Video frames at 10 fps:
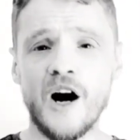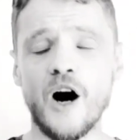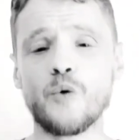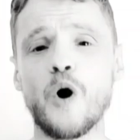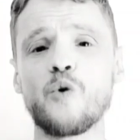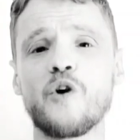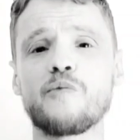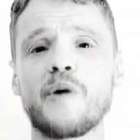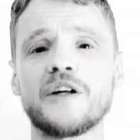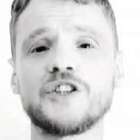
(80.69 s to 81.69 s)
I roll off
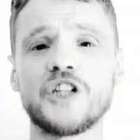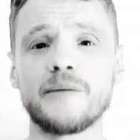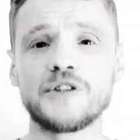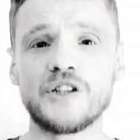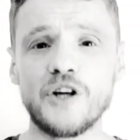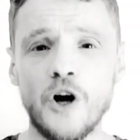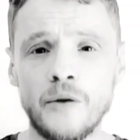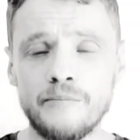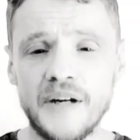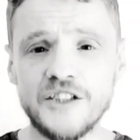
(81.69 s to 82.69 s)
my Egyptian
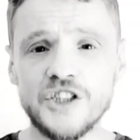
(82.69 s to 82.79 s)
cotton bed